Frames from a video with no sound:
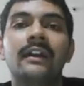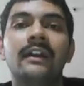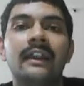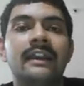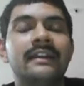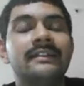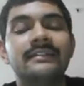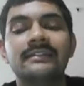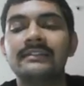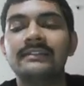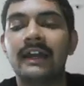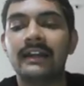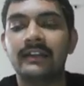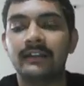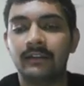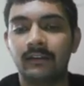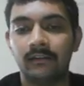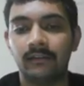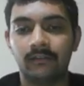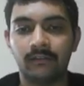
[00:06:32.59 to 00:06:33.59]
It's that
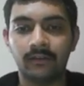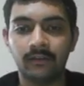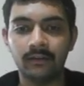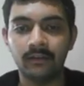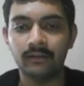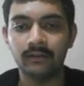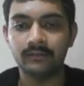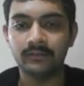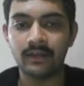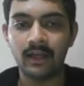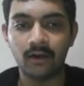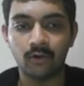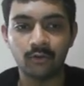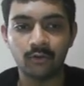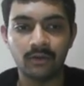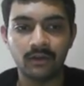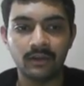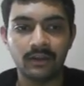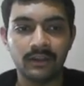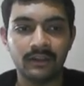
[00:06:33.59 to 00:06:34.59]
clear.
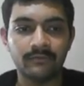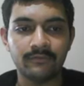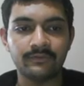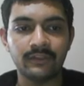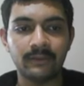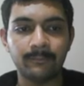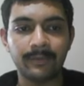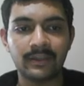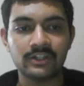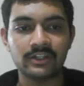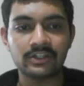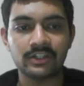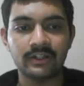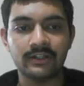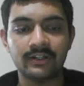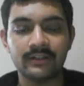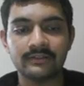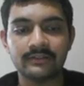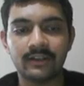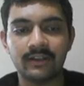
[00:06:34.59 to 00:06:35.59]
Now, if the
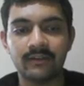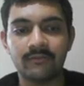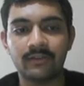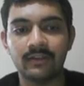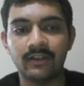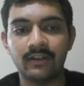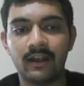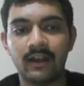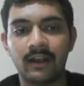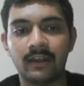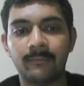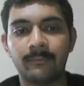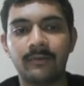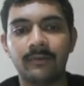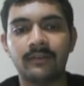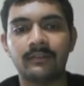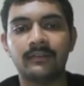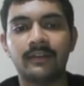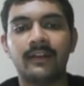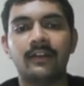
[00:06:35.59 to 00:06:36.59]
patient is having
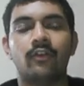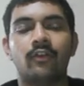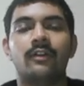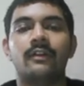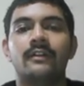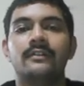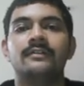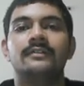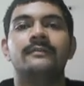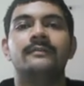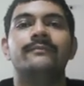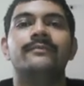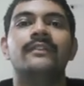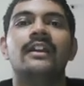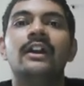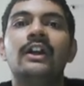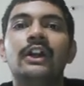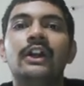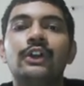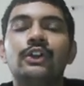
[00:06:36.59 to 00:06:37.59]
hyperthyroidism,
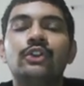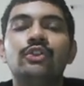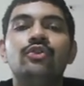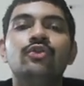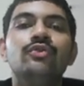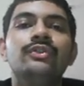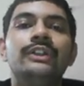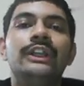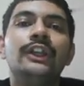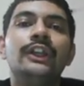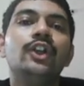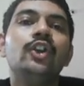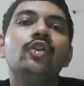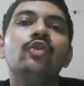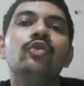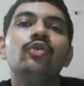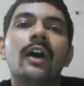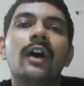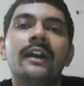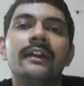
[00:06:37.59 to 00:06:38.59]
you need
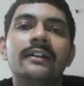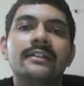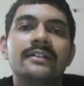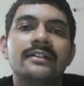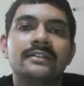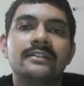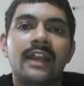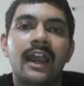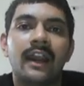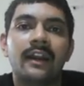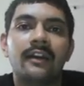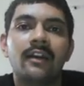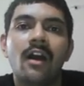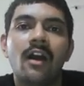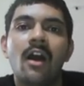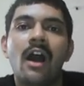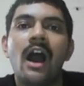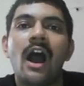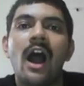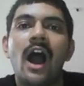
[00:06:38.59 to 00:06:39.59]
to understand
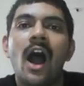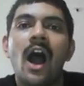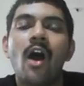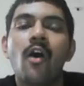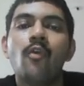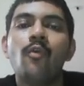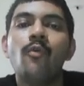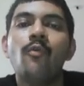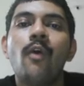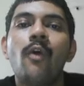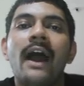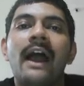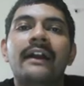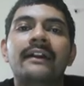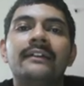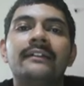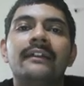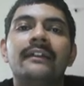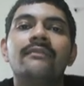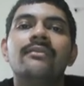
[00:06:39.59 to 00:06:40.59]
how
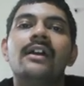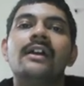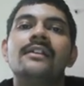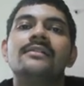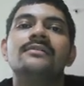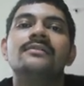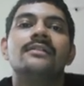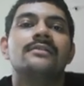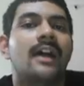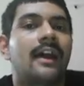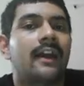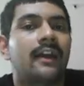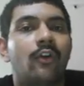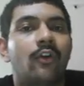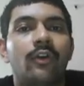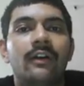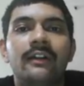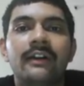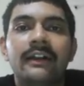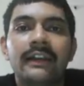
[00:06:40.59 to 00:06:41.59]
active is the
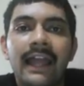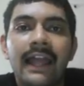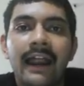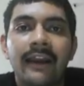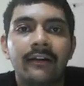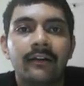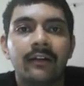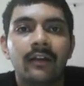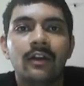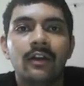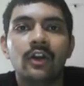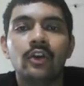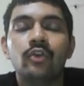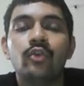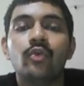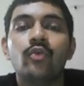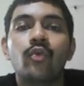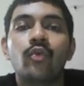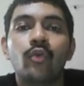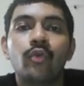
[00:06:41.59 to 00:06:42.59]
thyroid gland
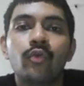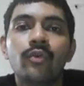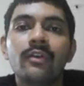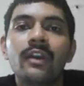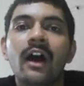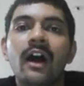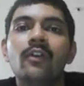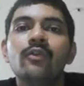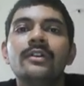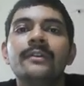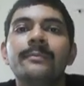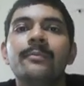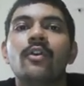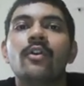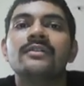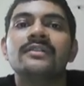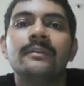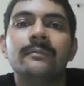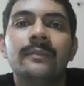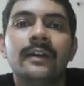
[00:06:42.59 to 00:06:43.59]
to rule out
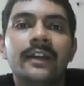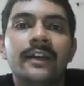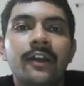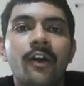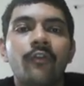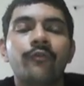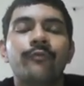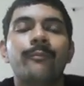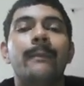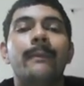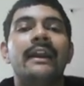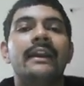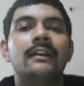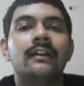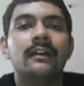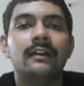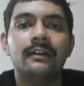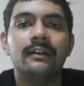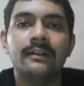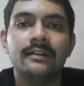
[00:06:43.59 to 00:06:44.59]
possibility of
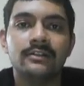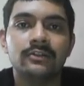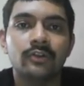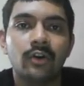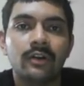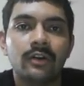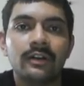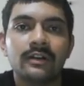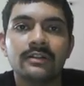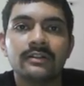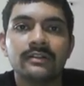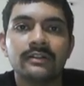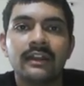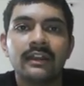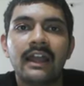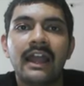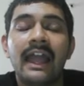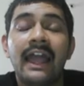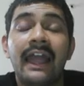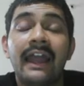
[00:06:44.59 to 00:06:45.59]
medical disorders
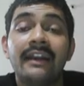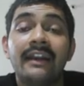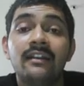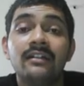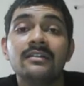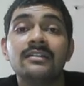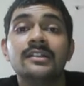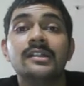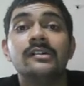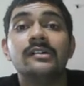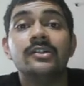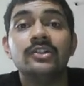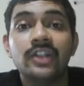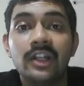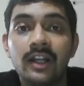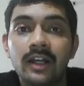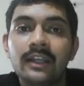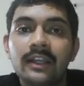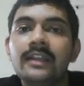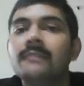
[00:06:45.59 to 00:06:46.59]
and a
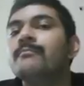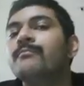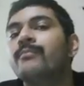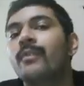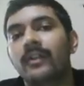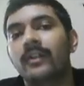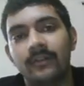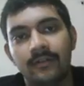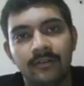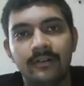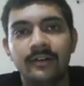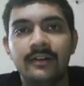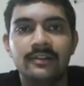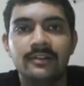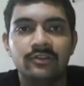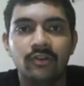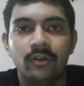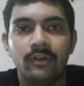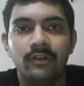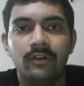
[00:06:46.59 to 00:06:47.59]
surgically important
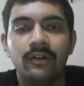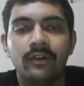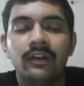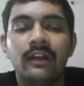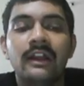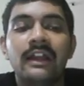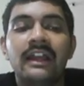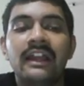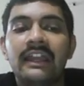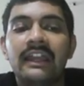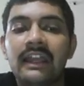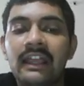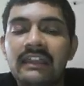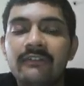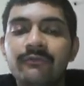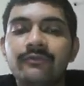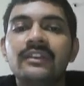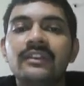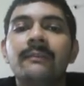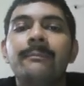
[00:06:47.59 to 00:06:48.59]
disorder.
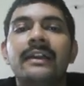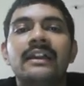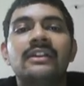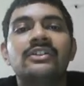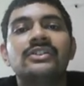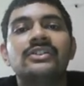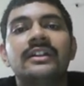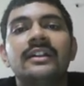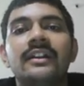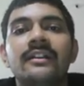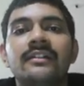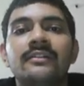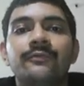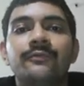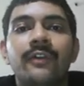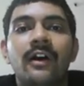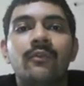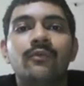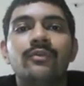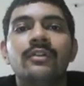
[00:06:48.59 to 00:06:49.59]
If the patient is
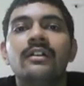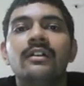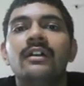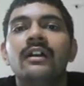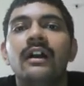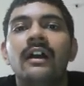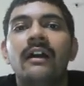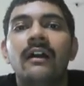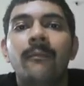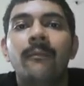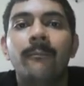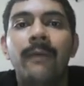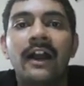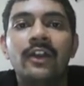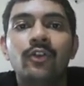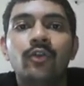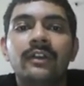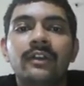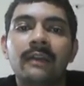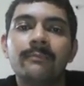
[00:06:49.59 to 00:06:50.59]
found
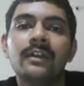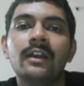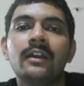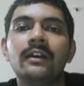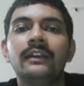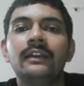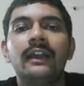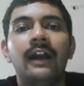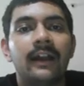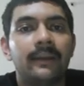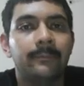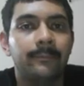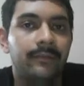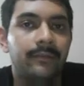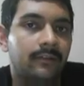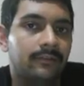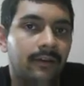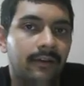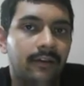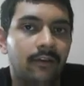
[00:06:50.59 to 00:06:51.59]
biochemically
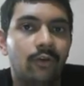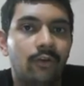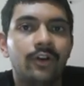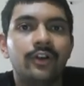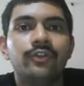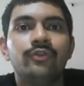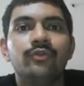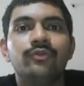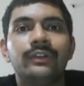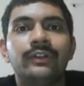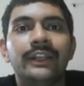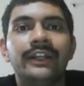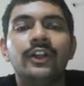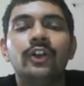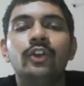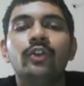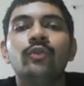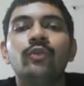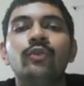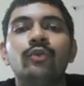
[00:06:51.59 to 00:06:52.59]
hyperthyroid, you need
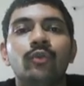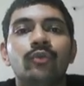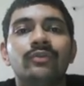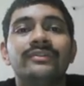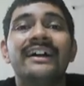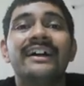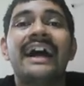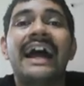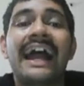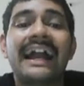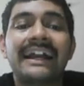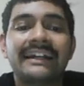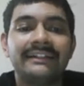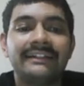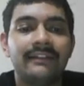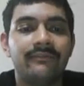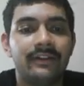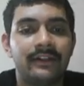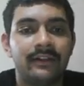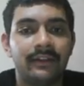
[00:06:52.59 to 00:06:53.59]
to know the
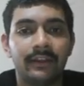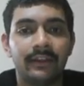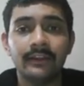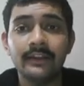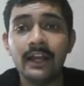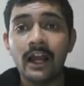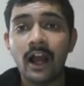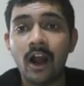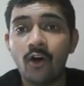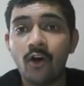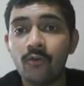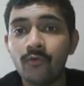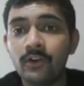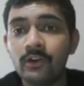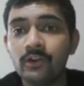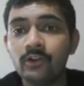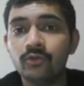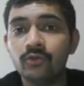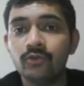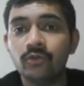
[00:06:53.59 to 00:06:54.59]
activity. How will
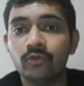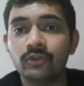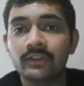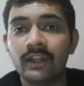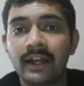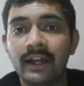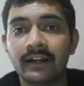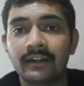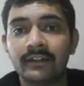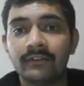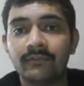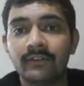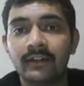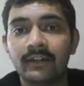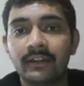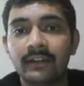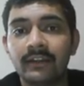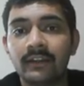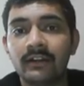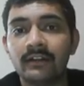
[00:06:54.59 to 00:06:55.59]
you know the
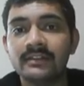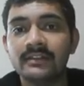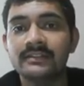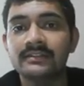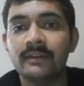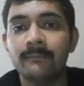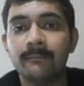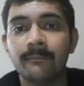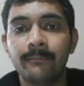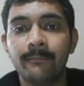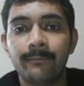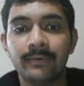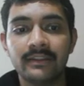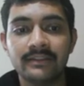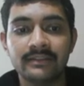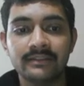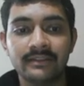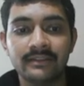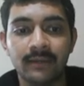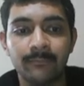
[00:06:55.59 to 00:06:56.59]
activity? A simple
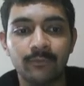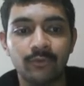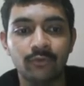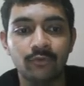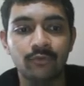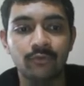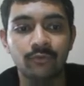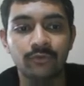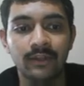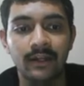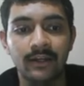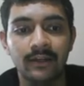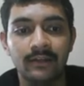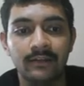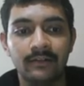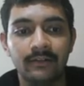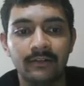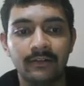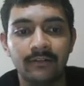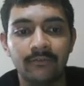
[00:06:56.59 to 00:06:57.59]
step to know the
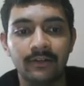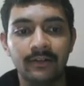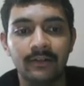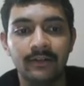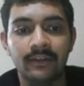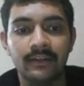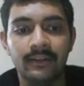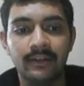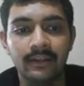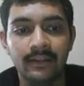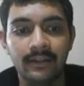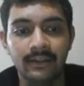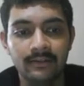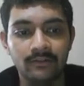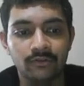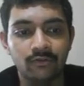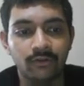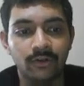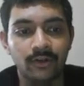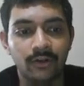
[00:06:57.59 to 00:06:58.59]
activity is
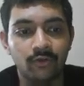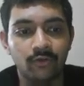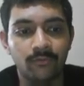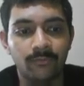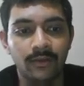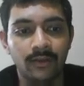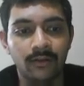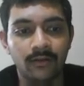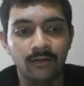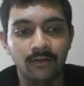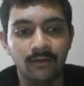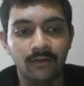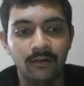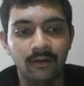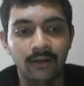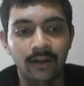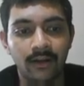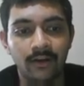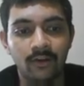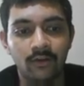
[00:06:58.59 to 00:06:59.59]
going to be a
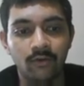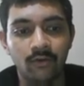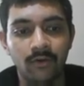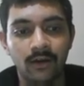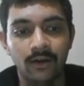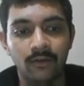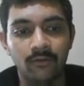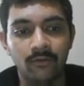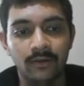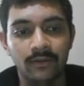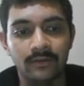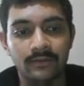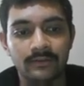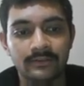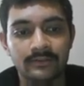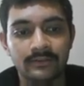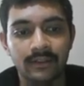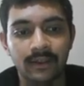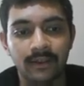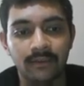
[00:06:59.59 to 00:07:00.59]
radioiodine
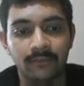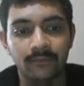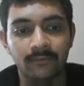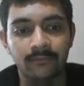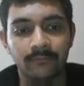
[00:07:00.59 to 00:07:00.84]
scan.